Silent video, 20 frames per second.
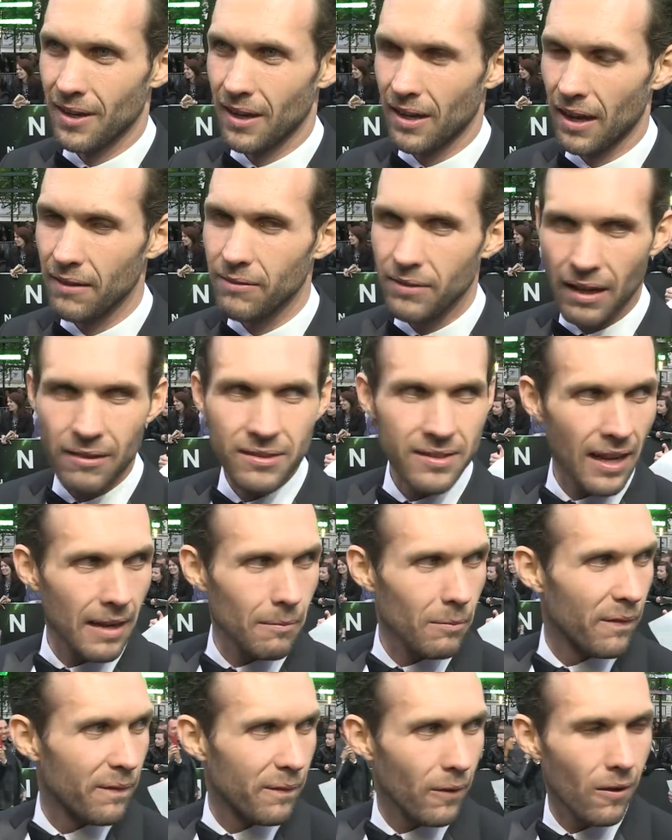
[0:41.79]
I was saying
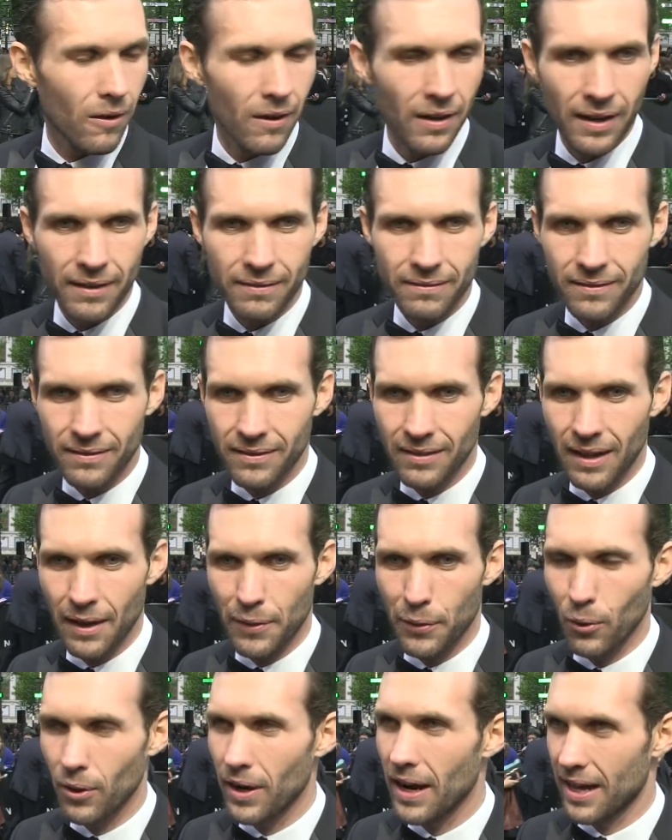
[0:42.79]
before, I
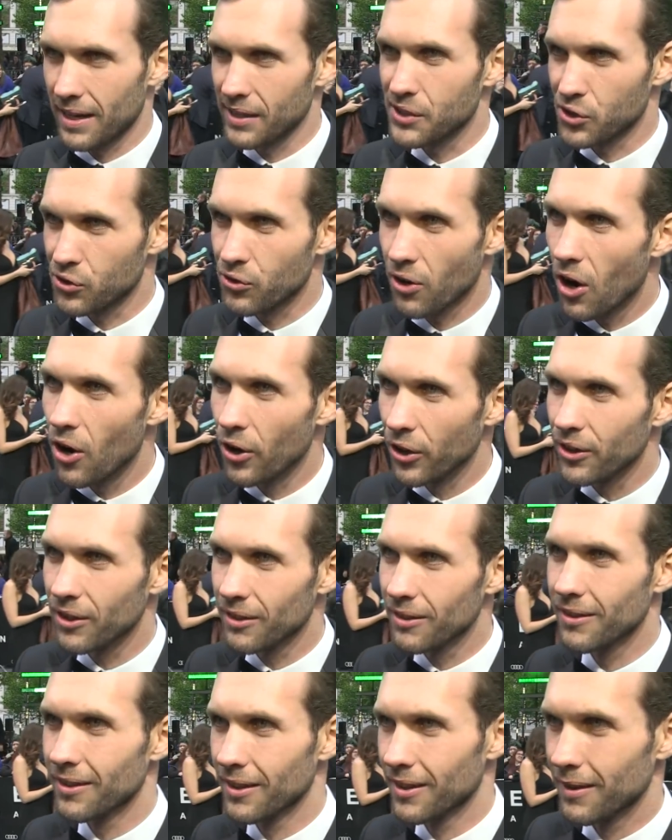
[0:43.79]
thought I had a stroke
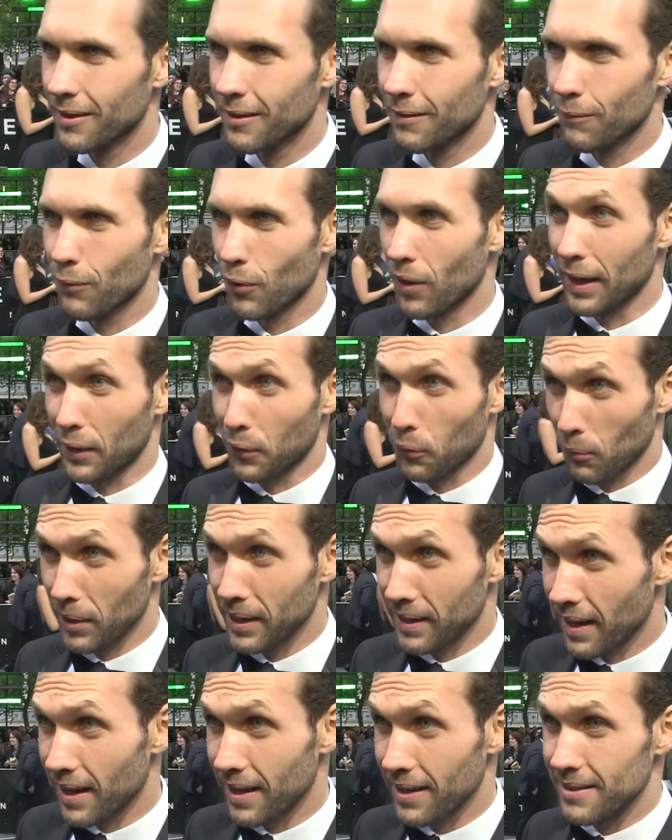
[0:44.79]
for like 3
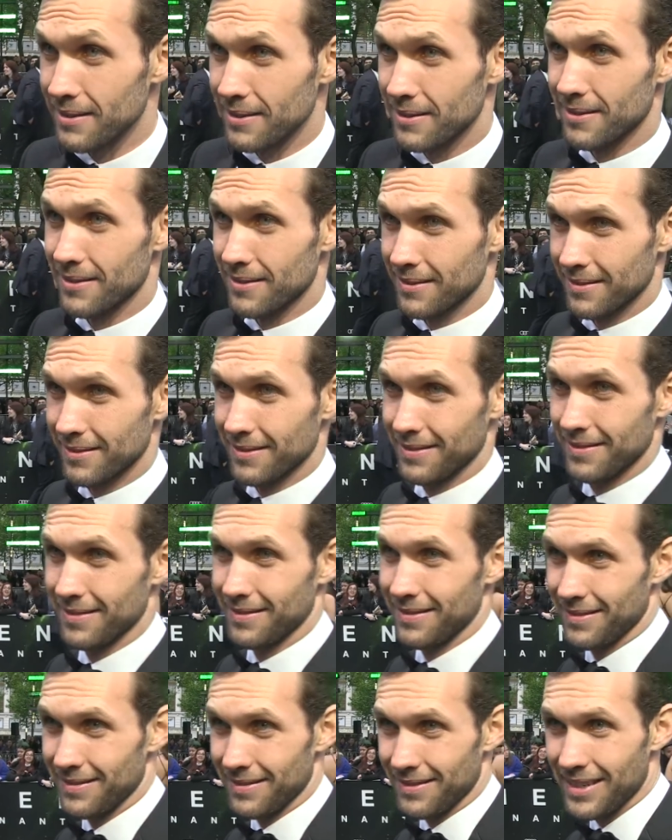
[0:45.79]
days.
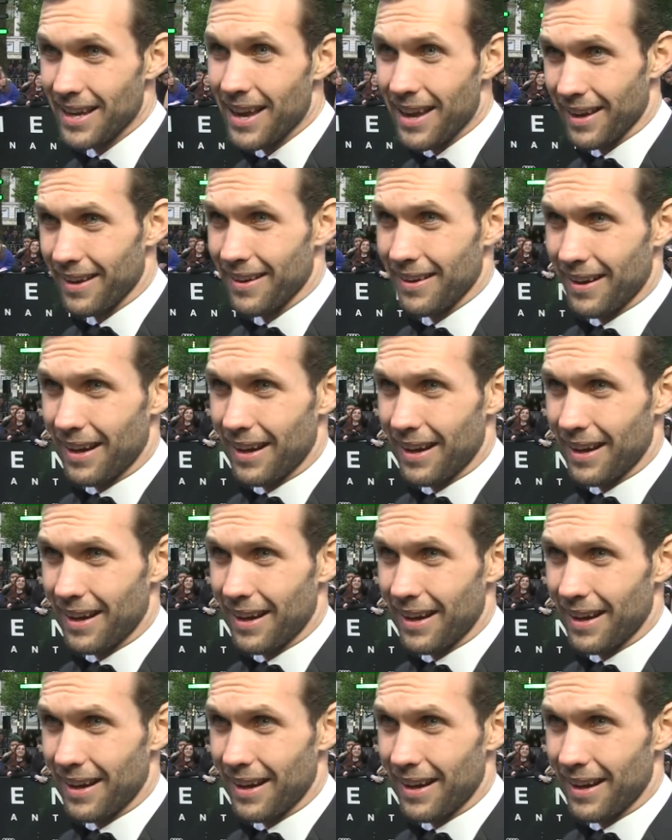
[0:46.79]
Yeah,